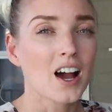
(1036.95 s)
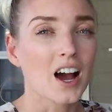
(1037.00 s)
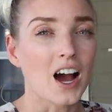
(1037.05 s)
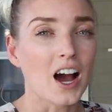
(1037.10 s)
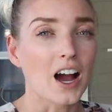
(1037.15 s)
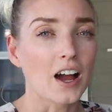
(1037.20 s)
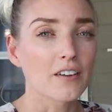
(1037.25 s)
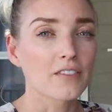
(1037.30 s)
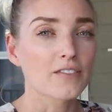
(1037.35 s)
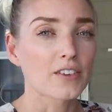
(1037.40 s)

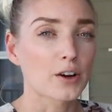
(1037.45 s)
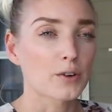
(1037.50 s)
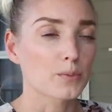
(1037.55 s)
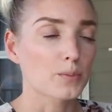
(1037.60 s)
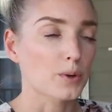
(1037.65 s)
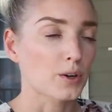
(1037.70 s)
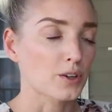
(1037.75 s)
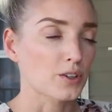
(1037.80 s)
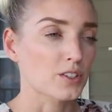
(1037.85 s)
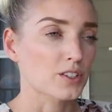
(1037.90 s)
I've found
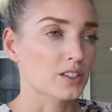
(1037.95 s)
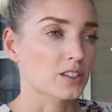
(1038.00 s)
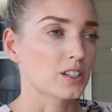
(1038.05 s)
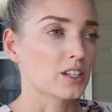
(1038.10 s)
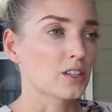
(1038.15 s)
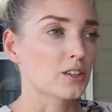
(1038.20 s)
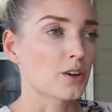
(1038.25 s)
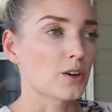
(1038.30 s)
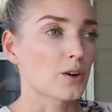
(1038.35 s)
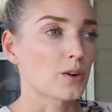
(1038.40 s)

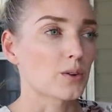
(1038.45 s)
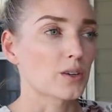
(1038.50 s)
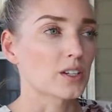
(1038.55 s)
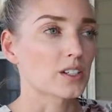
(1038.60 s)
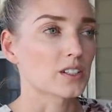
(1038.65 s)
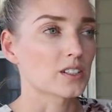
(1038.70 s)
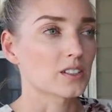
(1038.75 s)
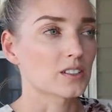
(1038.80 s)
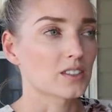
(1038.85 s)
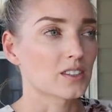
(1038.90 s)
personally though,
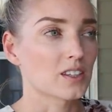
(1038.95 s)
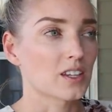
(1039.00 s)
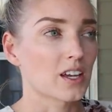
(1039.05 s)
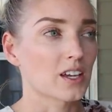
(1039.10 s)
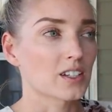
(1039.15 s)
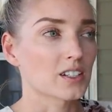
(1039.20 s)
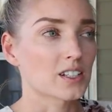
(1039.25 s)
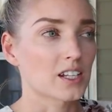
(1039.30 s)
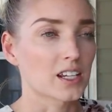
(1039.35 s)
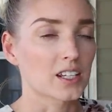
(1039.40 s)

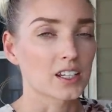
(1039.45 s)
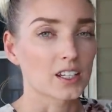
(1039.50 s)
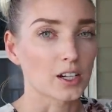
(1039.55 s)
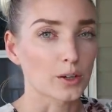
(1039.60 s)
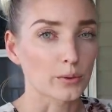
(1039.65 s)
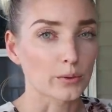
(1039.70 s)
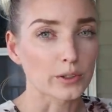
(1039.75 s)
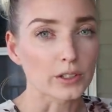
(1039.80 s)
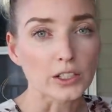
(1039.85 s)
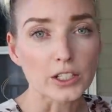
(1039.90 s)
that taking it
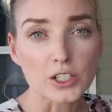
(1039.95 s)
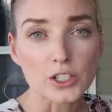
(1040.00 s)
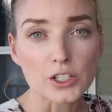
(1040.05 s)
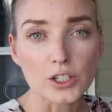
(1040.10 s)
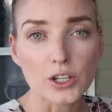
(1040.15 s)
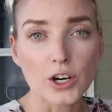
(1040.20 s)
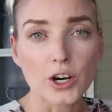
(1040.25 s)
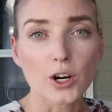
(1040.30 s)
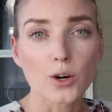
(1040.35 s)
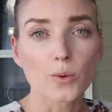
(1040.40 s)
really
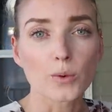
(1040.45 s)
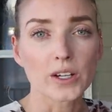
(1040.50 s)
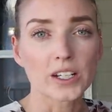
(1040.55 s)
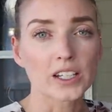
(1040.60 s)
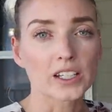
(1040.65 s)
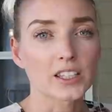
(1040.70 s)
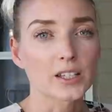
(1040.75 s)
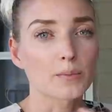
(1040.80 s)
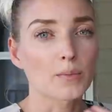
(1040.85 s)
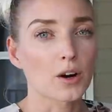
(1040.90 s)
slow,
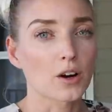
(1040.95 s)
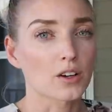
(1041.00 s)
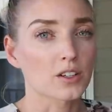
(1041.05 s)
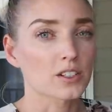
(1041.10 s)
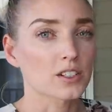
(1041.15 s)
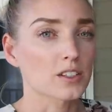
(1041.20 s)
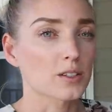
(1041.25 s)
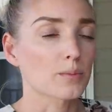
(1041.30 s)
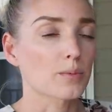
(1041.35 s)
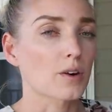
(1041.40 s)
weaning them
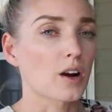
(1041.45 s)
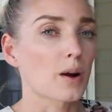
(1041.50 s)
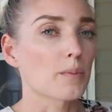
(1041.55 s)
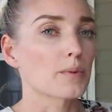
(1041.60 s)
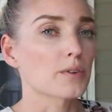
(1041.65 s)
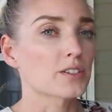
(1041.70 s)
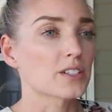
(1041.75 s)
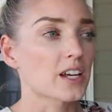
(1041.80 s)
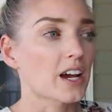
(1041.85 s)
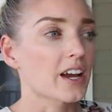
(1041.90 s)
onto the
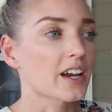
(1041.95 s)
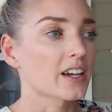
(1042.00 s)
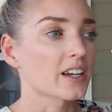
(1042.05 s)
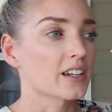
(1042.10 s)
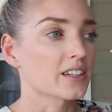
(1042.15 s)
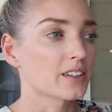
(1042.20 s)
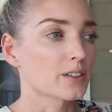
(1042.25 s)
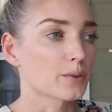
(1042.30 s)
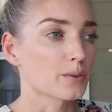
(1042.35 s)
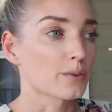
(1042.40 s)
proper
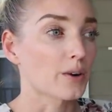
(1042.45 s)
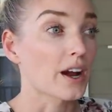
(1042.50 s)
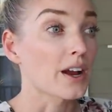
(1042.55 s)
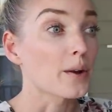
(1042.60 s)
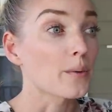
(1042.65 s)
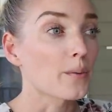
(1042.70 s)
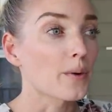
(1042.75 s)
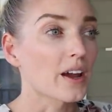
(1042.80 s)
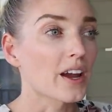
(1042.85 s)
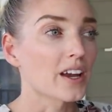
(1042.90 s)
diet the
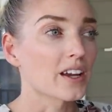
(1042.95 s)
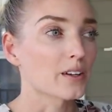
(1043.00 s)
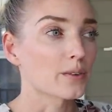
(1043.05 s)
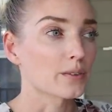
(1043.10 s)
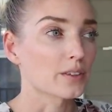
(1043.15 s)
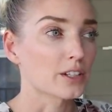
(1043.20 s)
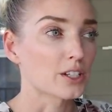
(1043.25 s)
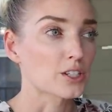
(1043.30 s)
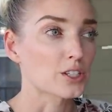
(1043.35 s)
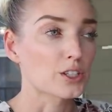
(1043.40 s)
right way in a
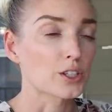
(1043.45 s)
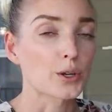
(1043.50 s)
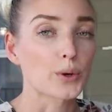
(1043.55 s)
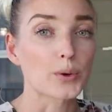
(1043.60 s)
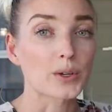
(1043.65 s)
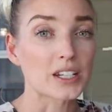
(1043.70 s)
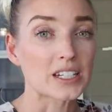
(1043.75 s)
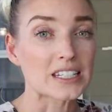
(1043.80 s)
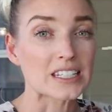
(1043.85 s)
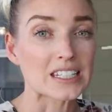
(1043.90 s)
really slow,
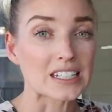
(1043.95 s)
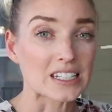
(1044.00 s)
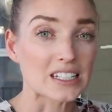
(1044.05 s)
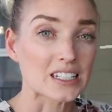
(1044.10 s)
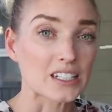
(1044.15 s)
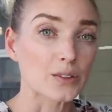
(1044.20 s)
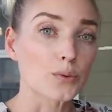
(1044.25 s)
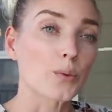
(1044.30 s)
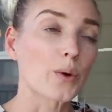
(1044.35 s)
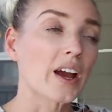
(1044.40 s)

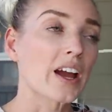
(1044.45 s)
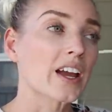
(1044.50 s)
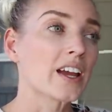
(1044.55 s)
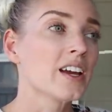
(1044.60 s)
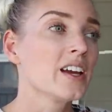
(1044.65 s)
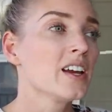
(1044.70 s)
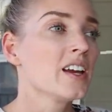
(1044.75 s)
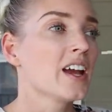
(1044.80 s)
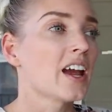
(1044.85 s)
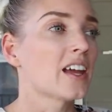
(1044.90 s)
consistent way,
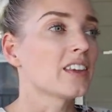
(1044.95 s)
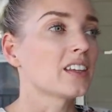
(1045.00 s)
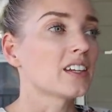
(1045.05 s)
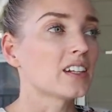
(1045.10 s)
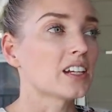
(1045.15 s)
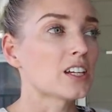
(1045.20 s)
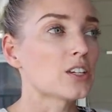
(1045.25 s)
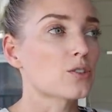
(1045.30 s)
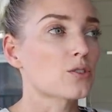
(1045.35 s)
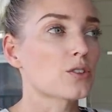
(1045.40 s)
and
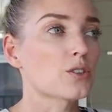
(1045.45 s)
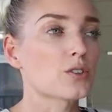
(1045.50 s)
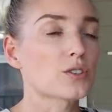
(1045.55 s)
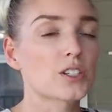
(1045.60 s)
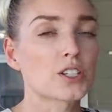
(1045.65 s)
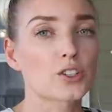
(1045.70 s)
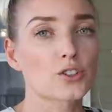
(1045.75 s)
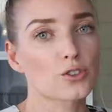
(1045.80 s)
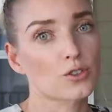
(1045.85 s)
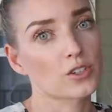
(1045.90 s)
then
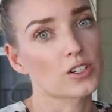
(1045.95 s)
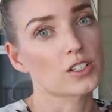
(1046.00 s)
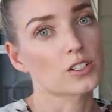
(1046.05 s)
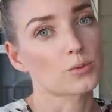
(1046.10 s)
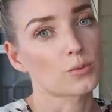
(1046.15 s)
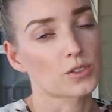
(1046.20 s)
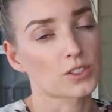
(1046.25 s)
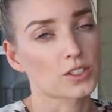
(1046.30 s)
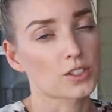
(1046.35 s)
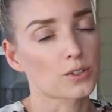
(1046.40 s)
introducing treats
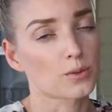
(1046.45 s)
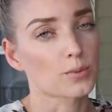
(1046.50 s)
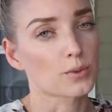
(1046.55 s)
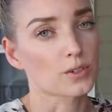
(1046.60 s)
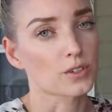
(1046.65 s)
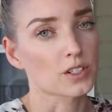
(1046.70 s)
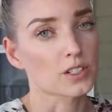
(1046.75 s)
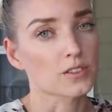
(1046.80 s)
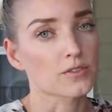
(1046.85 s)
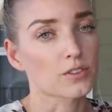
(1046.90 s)
once your
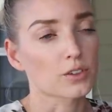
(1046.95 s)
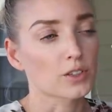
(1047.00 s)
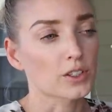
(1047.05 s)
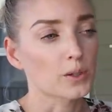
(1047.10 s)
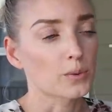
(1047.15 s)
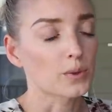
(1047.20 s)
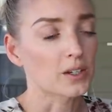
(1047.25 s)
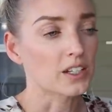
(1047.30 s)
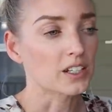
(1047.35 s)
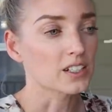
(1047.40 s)
bird is
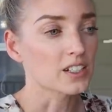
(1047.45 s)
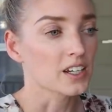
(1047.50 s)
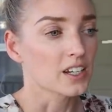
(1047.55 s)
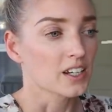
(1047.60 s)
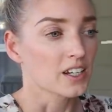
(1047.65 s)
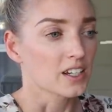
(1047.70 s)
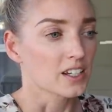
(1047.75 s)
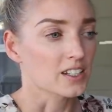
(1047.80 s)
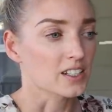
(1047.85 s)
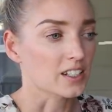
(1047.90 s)
fully weaned
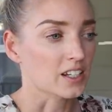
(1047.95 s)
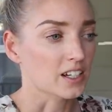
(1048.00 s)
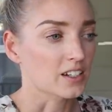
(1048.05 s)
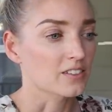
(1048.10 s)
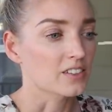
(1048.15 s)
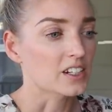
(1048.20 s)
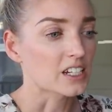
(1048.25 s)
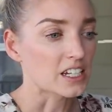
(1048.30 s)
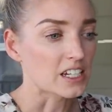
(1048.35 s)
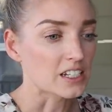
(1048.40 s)
is kind
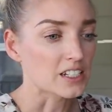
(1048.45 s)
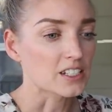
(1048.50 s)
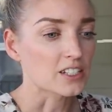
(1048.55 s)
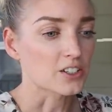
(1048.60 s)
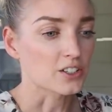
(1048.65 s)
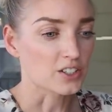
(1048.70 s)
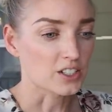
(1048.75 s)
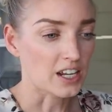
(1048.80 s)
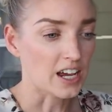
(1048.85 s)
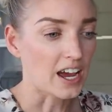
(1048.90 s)
of an
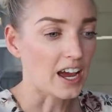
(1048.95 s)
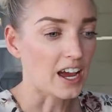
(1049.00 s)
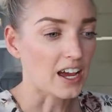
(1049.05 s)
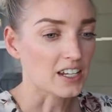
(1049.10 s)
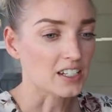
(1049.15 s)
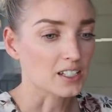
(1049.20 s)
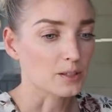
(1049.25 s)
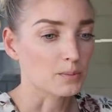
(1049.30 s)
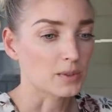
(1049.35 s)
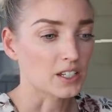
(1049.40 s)
easier
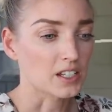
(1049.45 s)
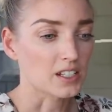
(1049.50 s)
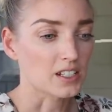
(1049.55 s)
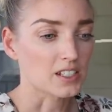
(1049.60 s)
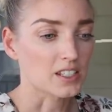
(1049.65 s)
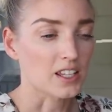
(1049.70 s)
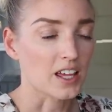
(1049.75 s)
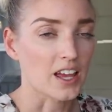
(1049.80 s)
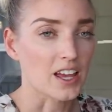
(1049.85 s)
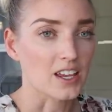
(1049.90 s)
task
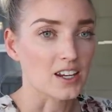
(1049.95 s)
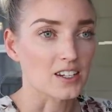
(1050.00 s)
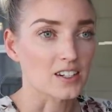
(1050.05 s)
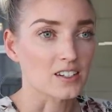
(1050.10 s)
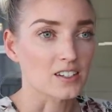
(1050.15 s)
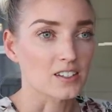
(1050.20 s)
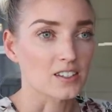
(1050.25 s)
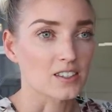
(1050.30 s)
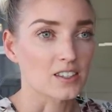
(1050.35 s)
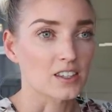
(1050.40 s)
because
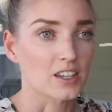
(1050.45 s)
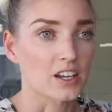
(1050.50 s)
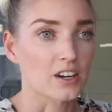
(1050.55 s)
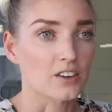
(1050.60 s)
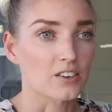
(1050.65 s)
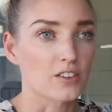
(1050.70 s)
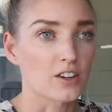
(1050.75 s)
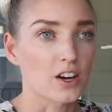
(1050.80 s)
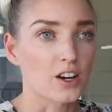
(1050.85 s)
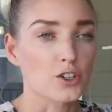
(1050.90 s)
then
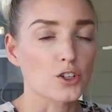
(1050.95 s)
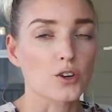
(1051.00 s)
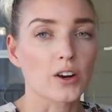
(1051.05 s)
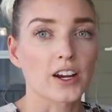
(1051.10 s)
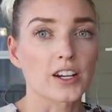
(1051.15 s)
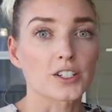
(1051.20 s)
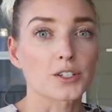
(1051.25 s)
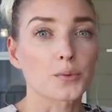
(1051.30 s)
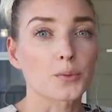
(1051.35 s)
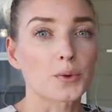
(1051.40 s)
they're not
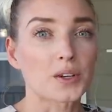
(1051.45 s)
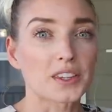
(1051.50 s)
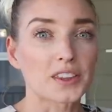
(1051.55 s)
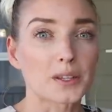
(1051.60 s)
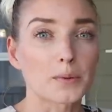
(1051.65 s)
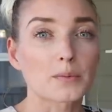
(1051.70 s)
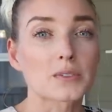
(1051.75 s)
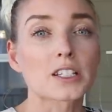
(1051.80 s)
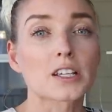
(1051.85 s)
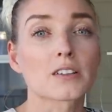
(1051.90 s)
trying to wean
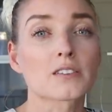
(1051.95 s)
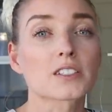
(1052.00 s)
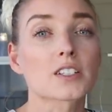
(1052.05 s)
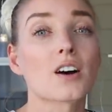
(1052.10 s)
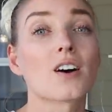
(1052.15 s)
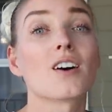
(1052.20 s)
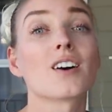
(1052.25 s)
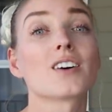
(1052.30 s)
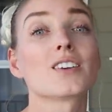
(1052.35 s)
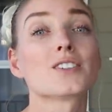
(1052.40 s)
themselves
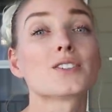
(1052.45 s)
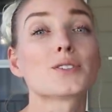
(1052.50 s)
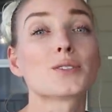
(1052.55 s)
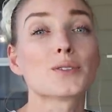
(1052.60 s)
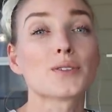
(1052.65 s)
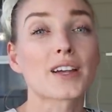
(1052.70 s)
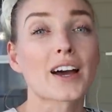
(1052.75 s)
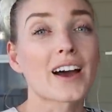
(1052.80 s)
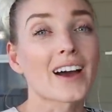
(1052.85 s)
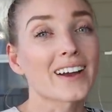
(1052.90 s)

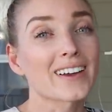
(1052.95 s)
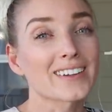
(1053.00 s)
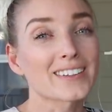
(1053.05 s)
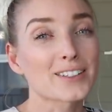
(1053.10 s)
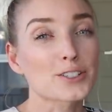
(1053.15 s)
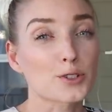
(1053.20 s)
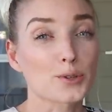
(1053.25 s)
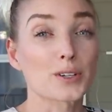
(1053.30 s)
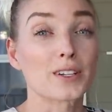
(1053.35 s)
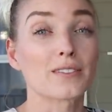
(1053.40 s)
onto that
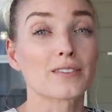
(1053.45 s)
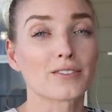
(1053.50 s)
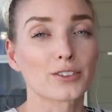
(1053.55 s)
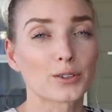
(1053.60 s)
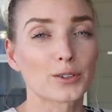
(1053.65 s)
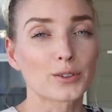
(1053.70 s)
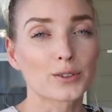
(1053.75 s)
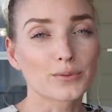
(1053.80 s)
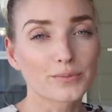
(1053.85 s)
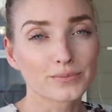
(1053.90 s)
treat
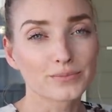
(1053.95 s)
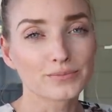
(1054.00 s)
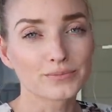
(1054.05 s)
food.